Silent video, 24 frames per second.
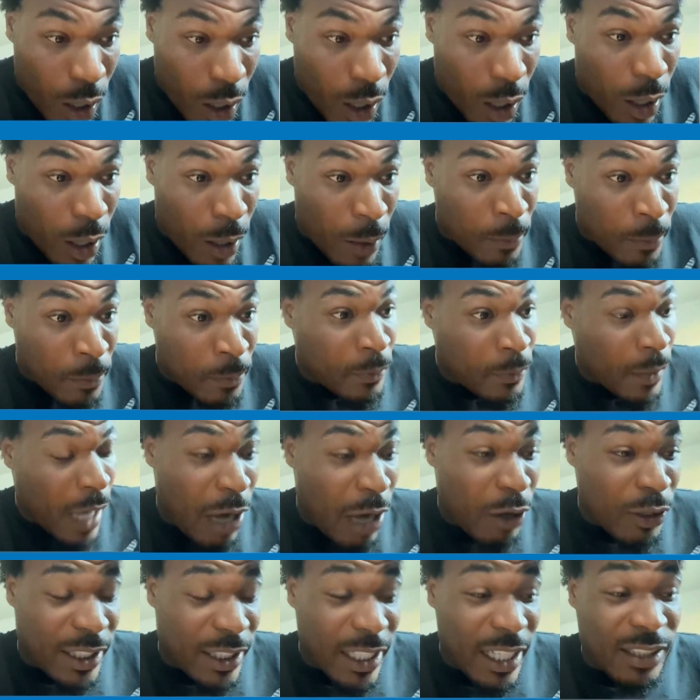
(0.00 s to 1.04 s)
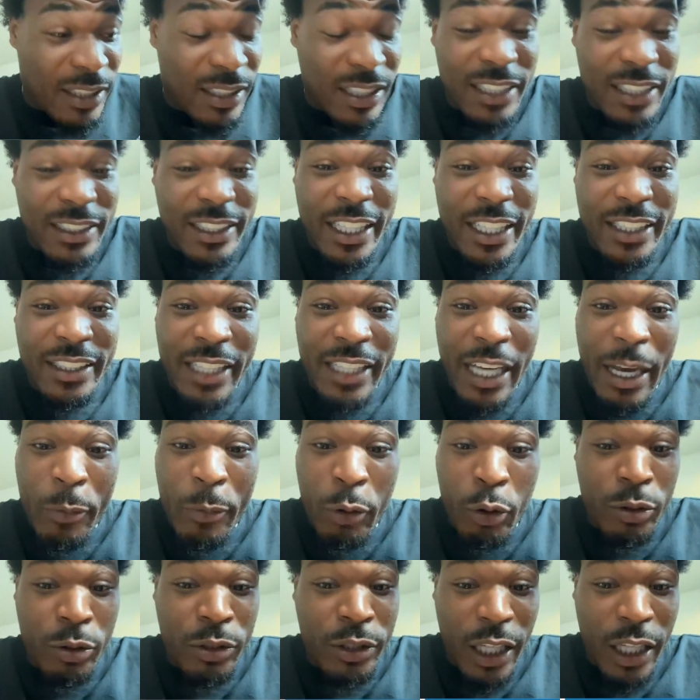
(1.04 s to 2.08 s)
Um, I would say Asante
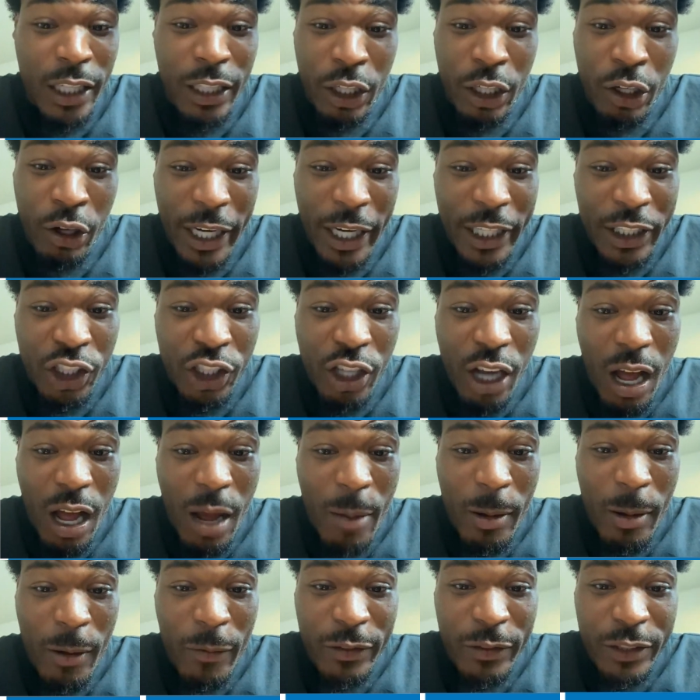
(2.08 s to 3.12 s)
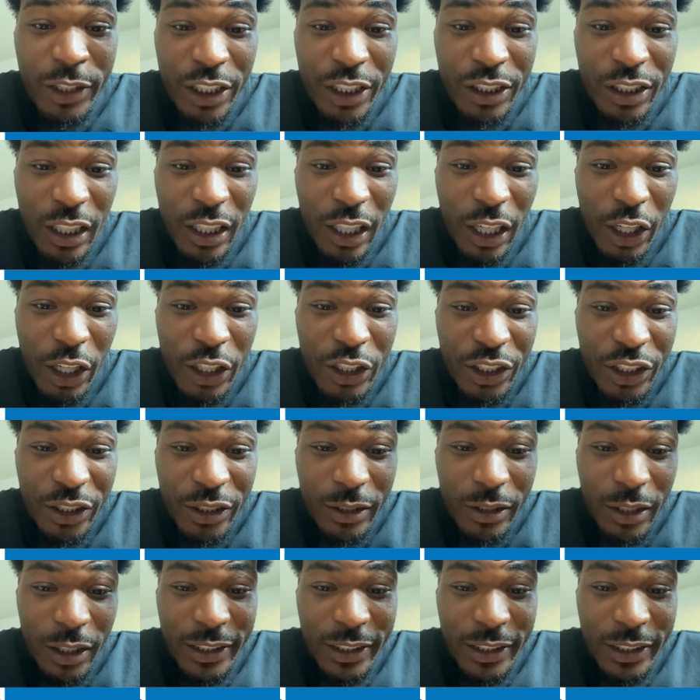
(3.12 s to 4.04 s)
Samuel's done a great job of just alerting, mm-hmm.